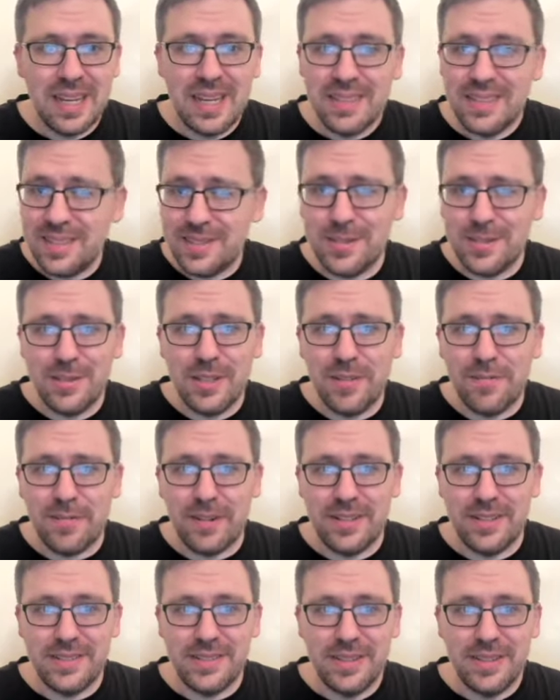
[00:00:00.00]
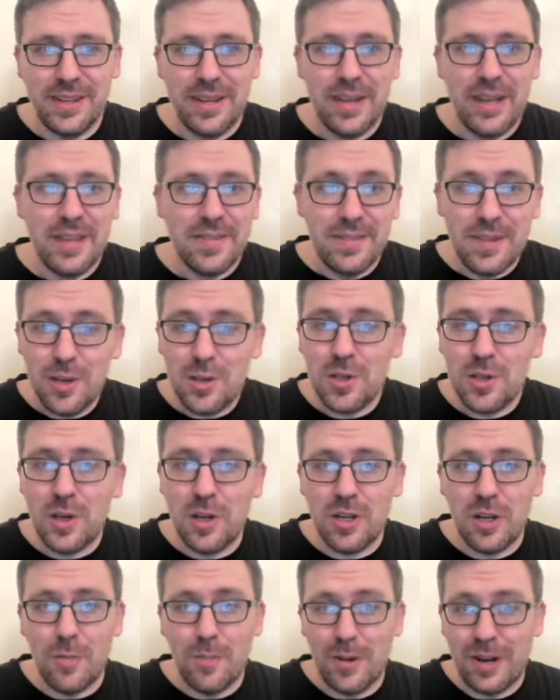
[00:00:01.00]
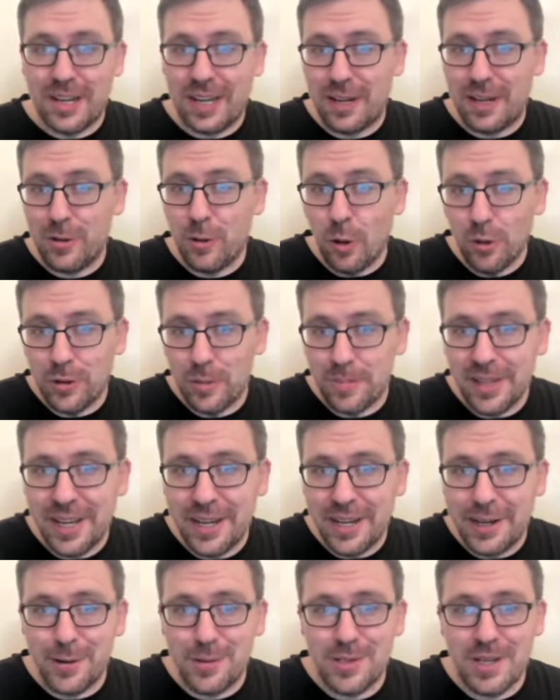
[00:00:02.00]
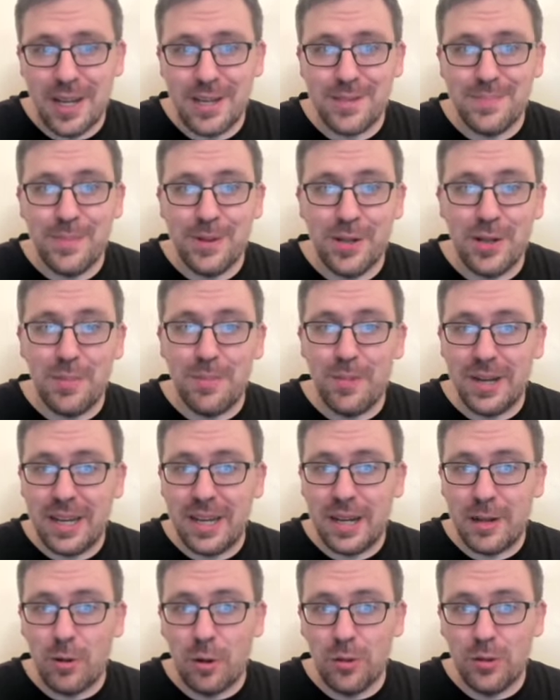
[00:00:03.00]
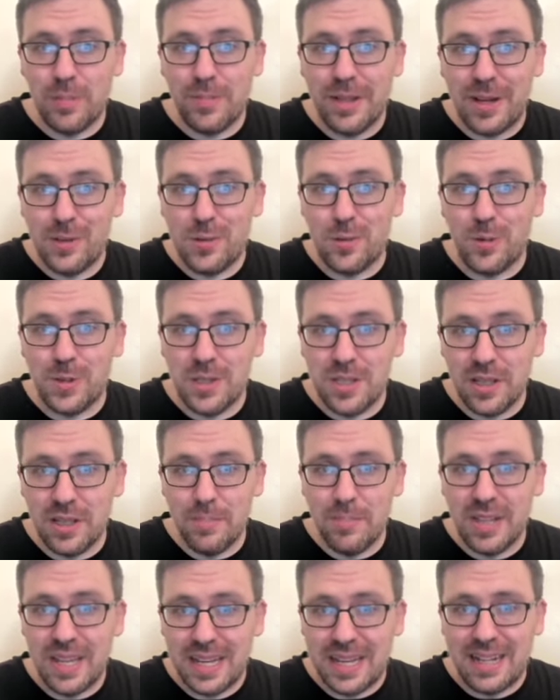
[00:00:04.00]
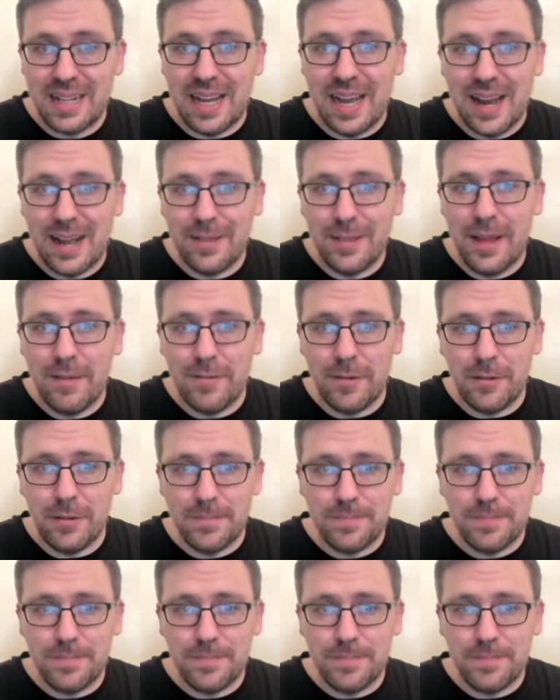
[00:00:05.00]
This is different. This year, you're bringing in older players, yes, but you're bringing in older players who are still playing at a high level.